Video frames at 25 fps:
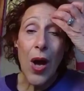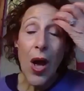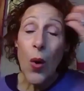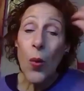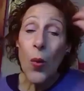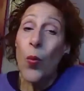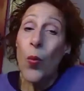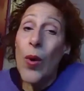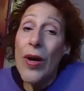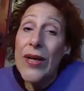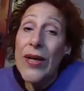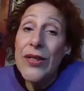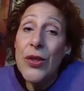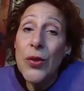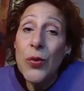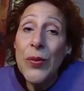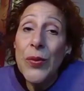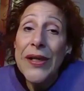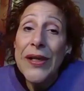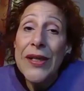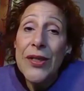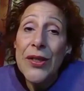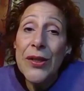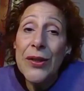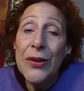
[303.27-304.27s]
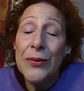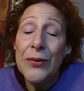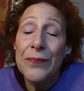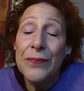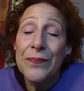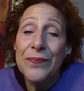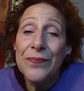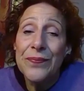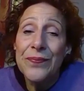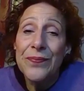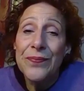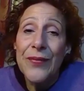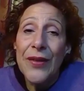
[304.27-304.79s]
what do we do?
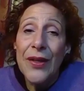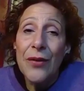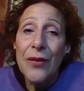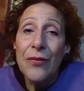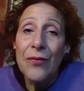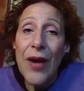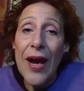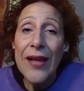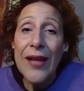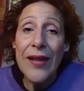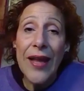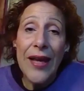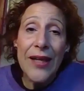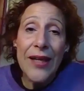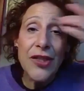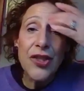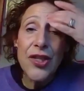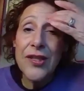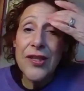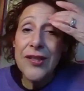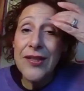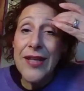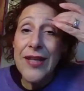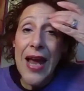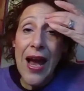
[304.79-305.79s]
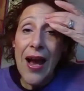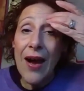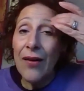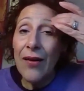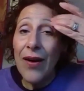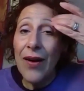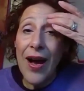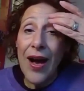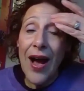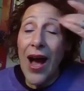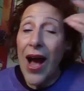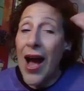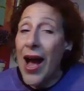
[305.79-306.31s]
Right? Like just now,
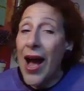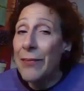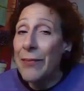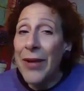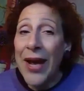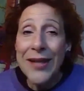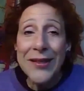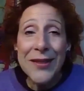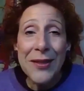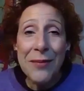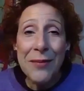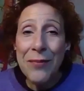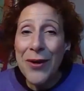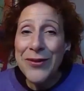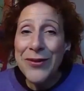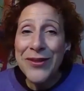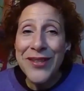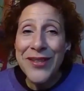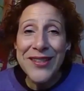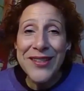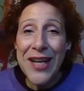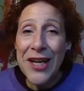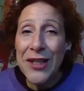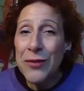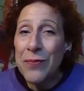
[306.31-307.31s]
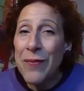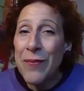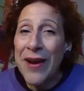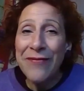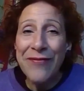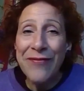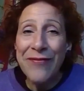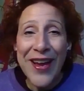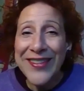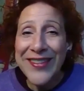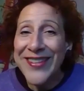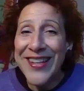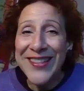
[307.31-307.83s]
I'm not supposed to touch my
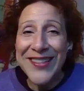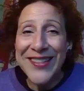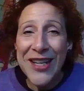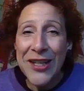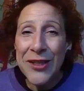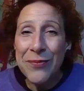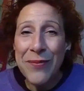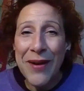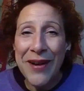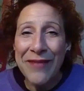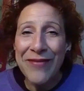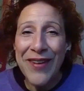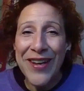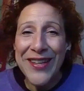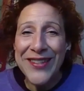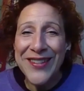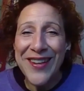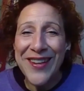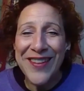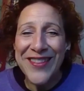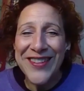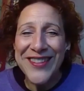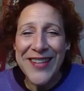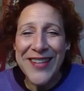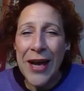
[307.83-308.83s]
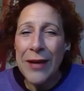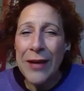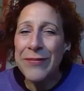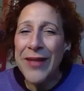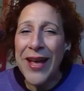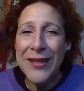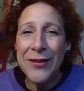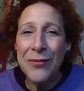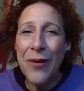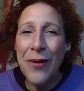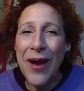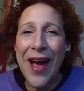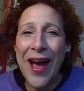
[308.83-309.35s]
face. I touch my face all the time.
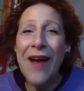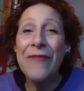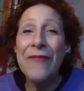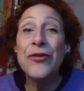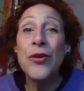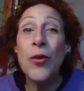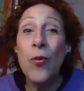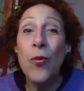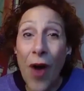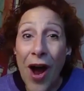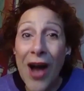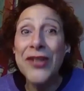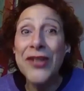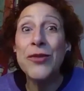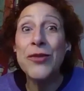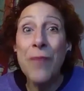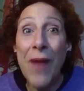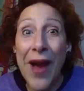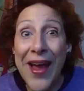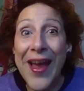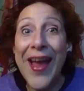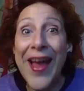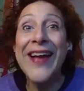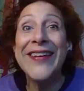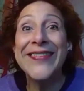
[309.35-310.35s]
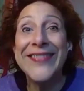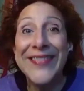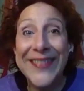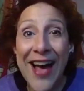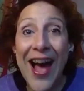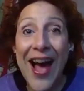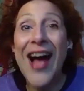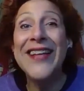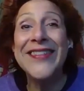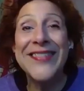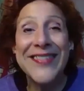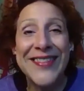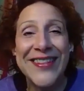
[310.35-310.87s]
That's why I have to wash my hands
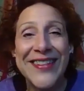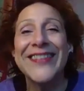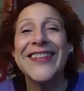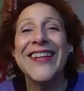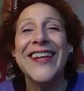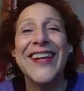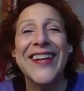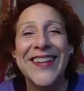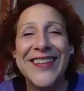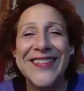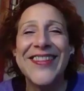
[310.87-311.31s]
constantly because I